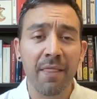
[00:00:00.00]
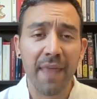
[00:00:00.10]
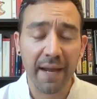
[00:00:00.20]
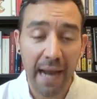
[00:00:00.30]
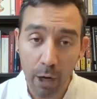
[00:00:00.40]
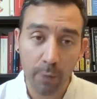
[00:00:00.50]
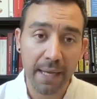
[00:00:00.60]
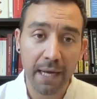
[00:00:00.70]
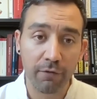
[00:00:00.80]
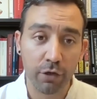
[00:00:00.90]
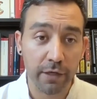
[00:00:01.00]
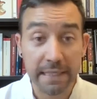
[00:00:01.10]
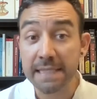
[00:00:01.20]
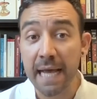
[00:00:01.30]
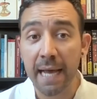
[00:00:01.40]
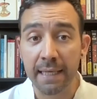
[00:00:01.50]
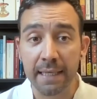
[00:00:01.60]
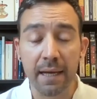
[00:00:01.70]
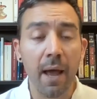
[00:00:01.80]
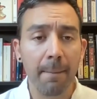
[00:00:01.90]
that our behavior is
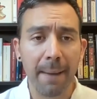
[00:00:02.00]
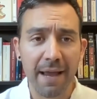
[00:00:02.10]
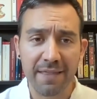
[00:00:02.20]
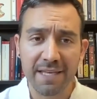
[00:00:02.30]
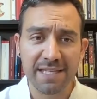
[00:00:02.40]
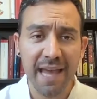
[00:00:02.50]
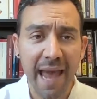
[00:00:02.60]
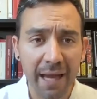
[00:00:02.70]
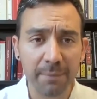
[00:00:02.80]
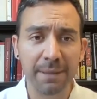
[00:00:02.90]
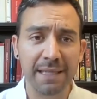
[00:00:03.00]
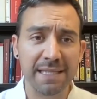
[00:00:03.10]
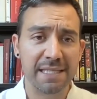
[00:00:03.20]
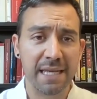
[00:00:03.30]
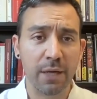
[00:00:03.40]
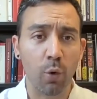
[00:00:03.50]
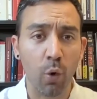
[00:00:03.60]
guided by these animalistic,